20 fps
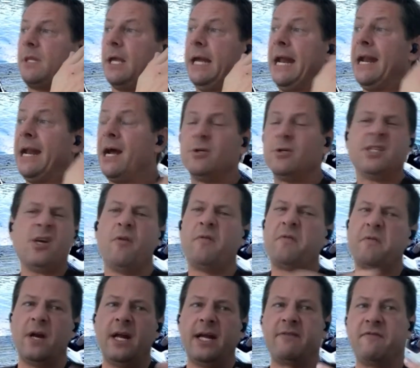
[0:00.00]
and I was out
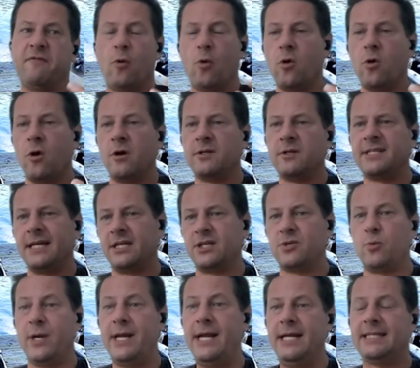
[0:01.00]
for like 4 or
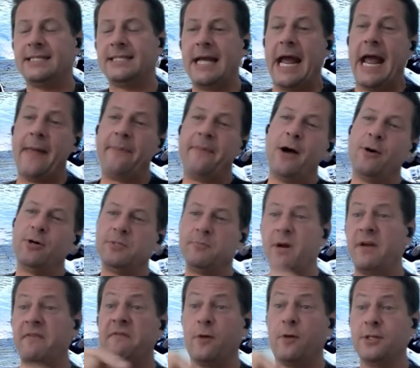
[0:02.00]
6 weeks. And that was
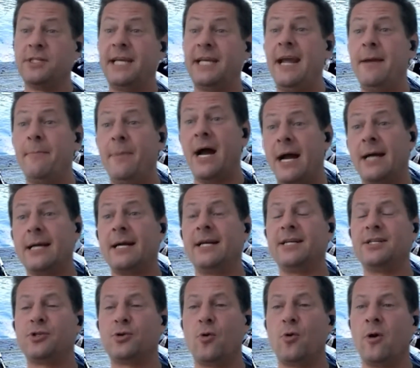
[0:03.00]
my first game back, and
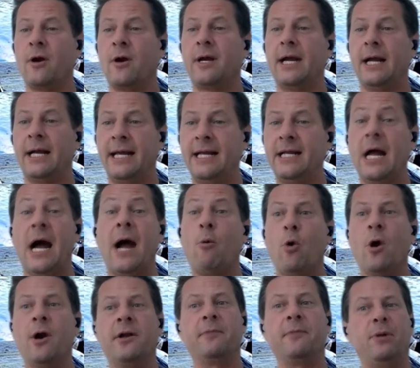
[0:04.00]
I scored again. I
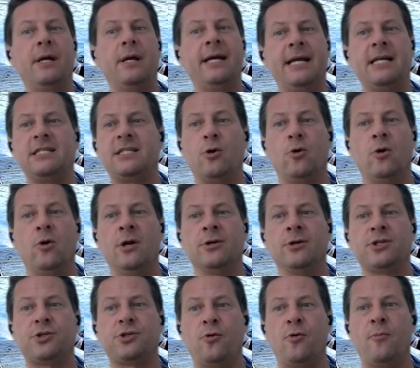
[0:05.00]
wanted to play against the
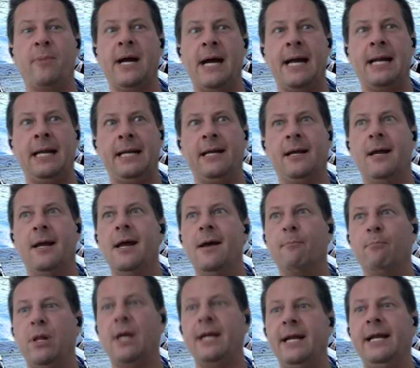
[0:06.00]
Oilers so badly,
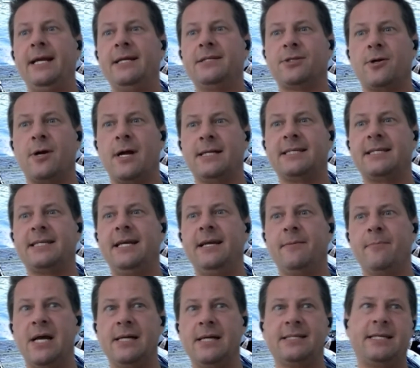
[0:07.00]
playing against Gretzky
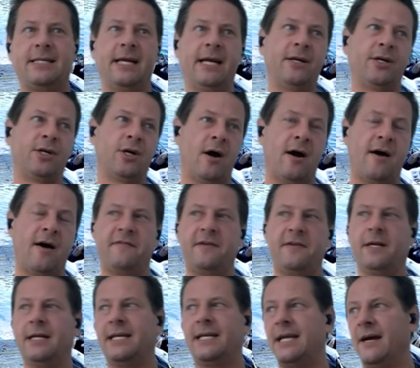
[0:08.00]
and Messier and
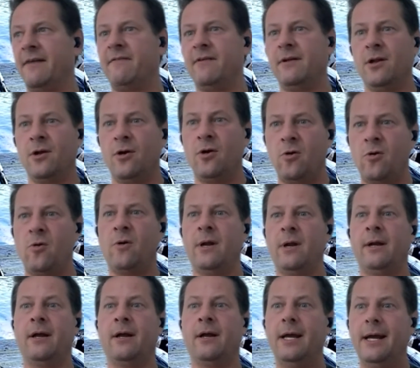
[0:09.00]
Coffey and Kevin Lowe
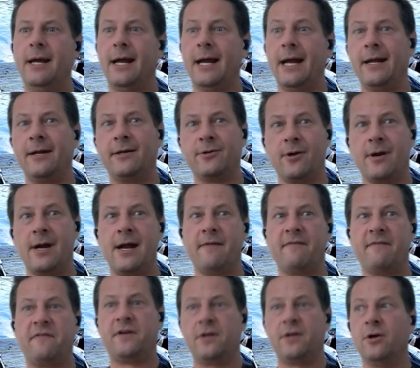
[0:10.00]
and Grant
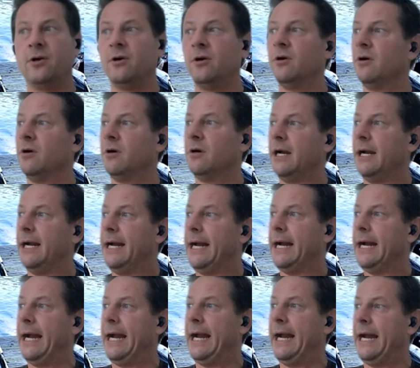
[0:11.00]
Fuhr
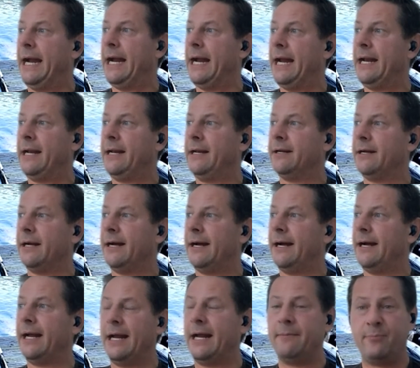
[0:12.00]

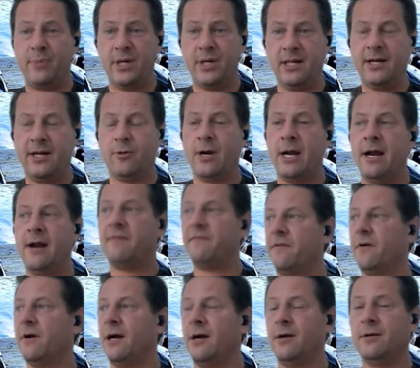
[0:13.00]
and Billy
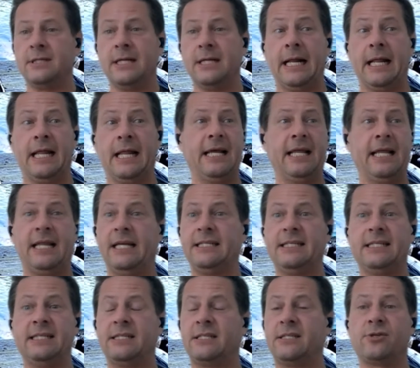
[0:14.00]
Ranford. I was like,
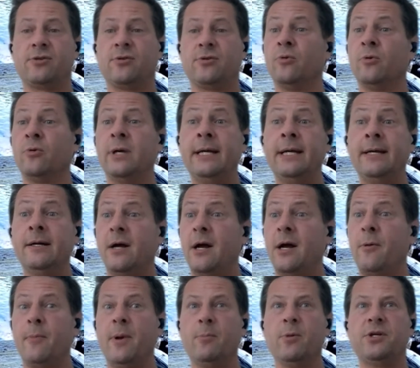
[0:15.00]
this is surreal. I
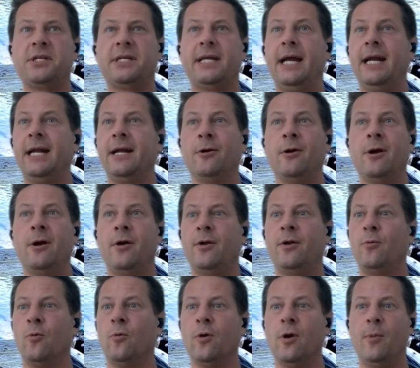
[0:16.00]
remember skating around
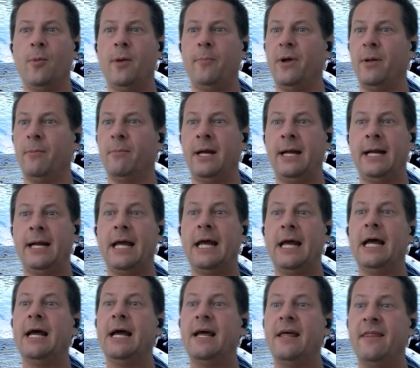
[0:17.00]
in warm up. I'm like,
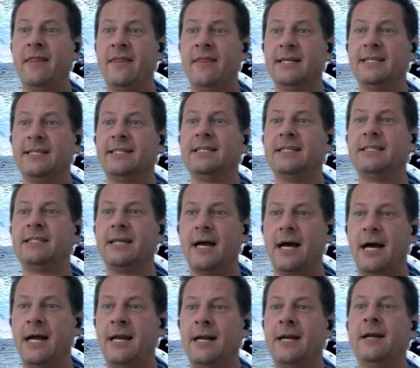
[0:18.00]
this is
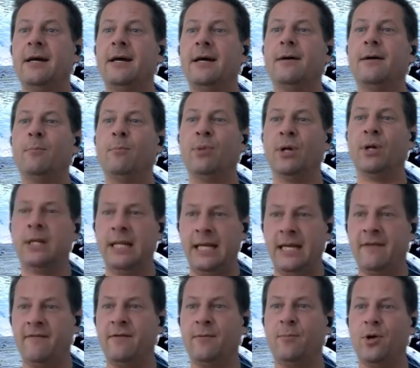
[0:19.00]

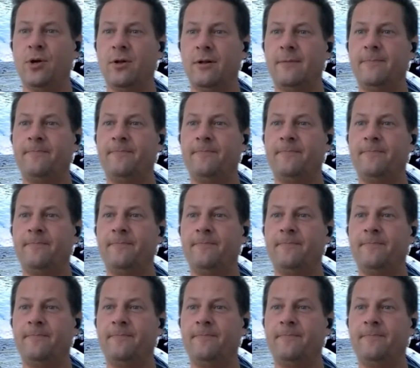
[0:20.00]
unbelievable.